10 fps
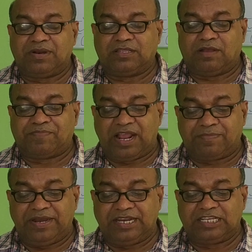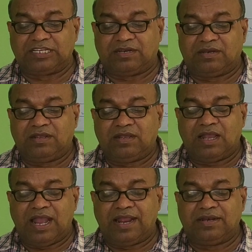the fragmentation,
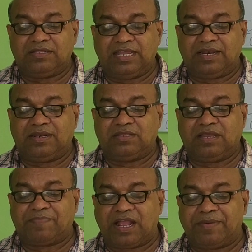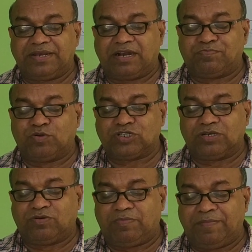and then the fragmented
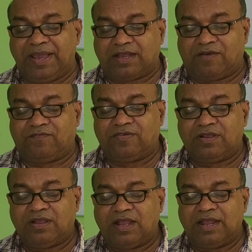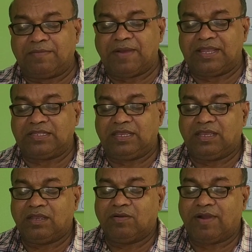portion will be made up and by
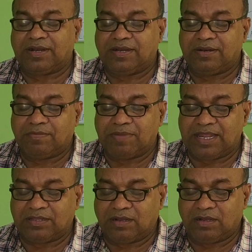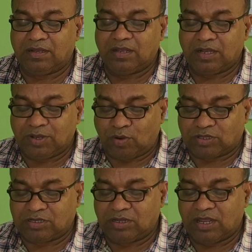the
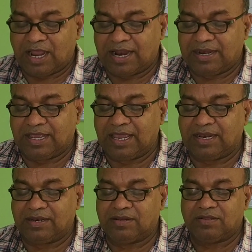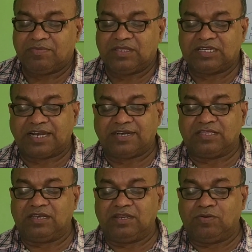growth, and again started
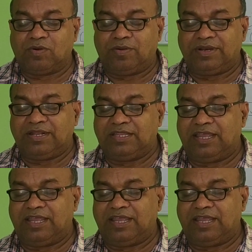the new colony.